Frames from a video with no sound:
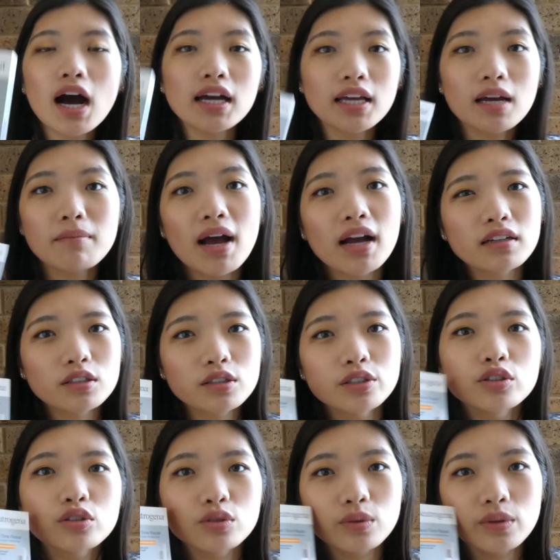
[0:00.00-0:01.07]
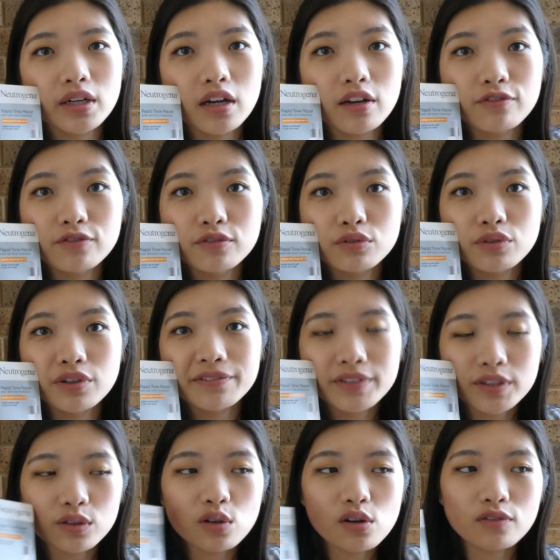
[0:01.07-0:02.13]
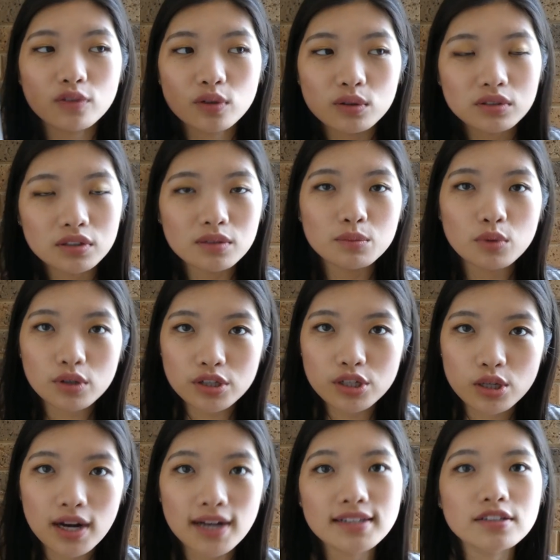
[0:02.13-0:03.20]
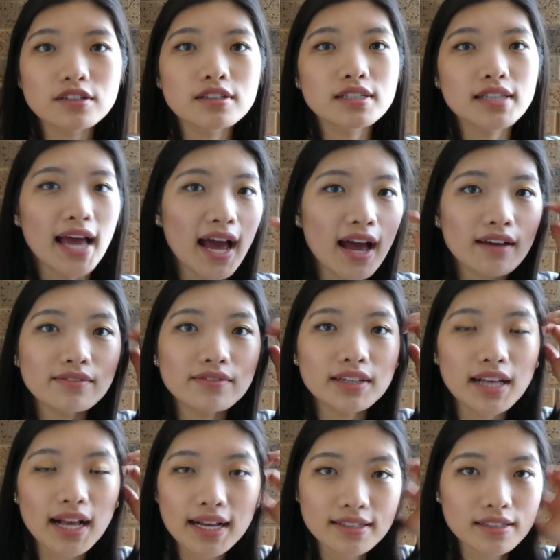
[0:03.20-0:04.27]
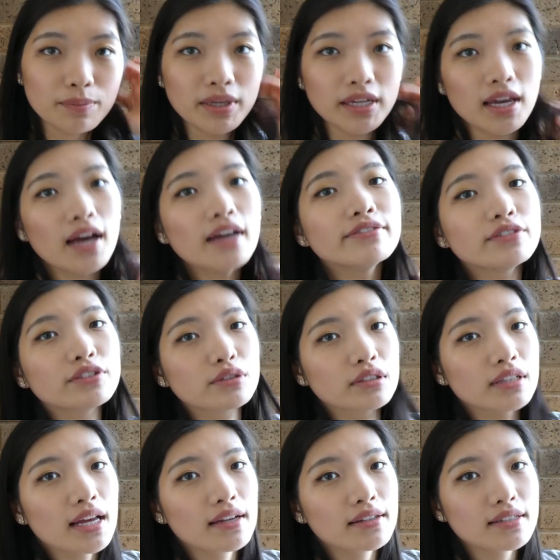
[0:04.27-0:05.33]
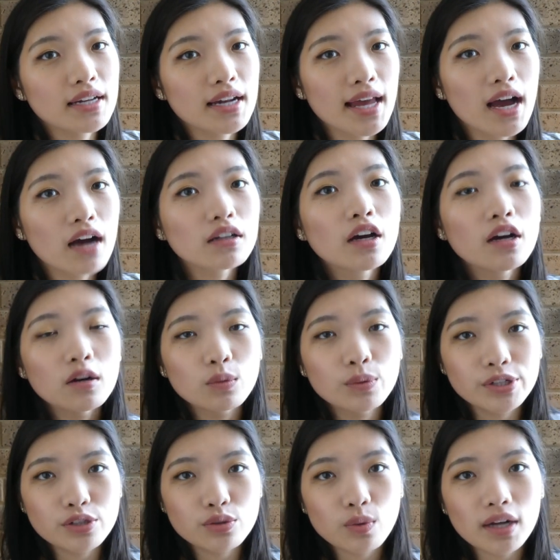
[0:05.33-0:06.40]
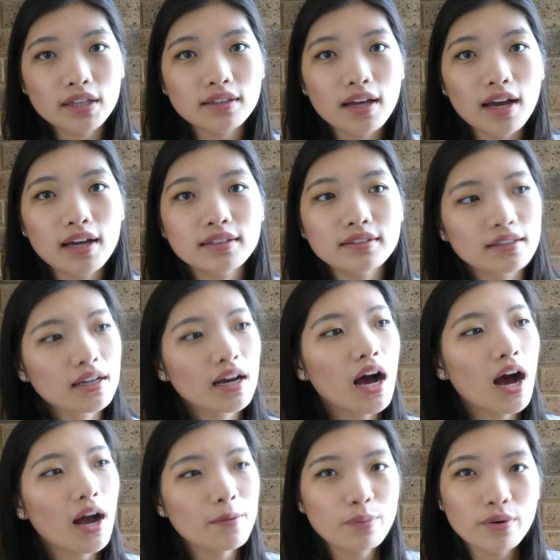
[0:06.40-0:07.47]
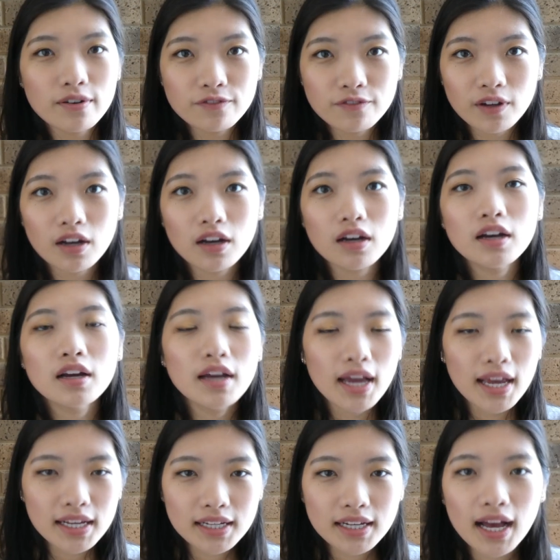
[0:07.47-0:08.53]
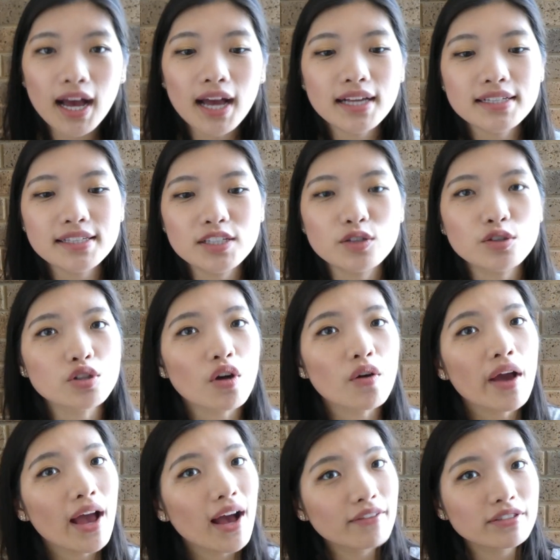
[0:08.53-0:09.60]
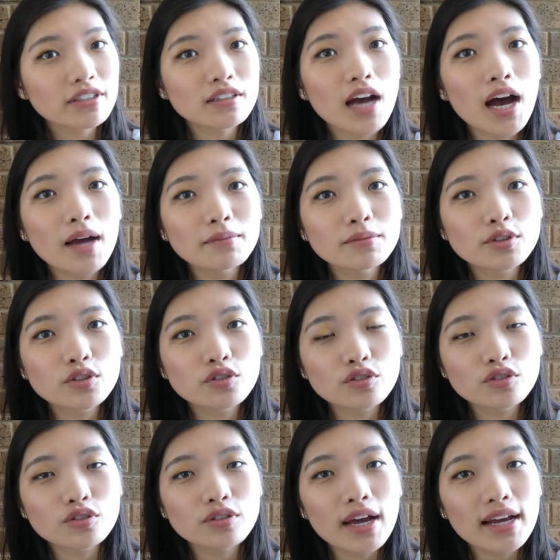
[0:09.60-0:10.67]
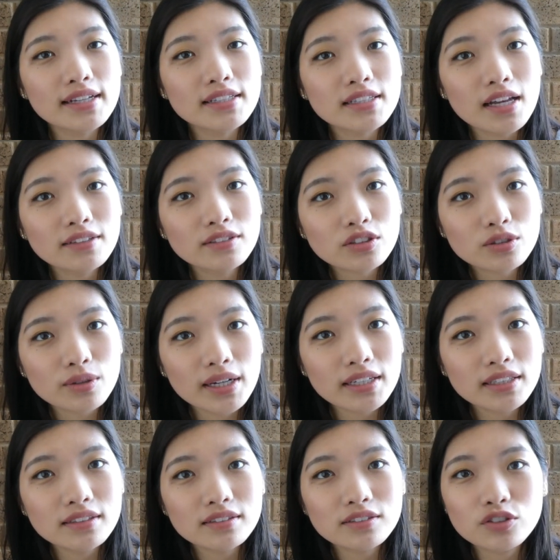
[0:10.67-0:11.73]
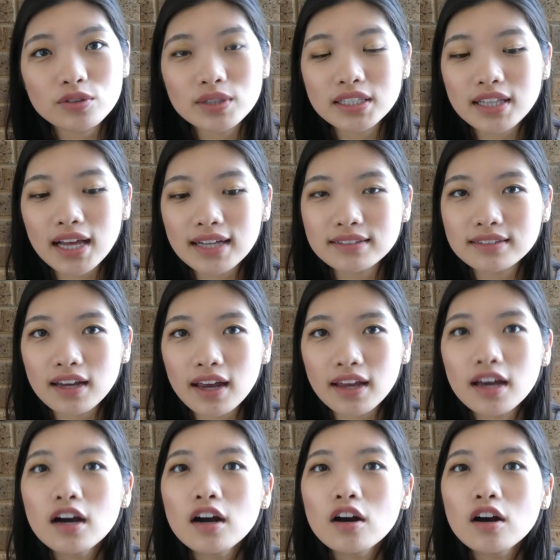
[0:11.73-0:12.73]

I am actually doing a full review of all the moisturizers having SPF to test it out which one that I prefer in case you don't have the time to do a sunscreen during that day,